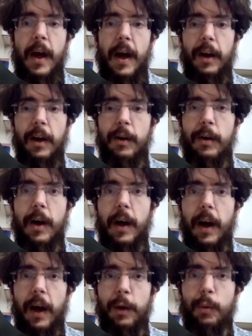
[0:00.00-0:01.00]
Hello,
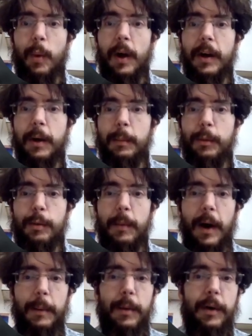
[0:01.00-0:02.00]
and welcome to
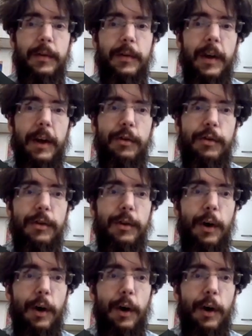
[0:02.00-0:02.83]
my presentation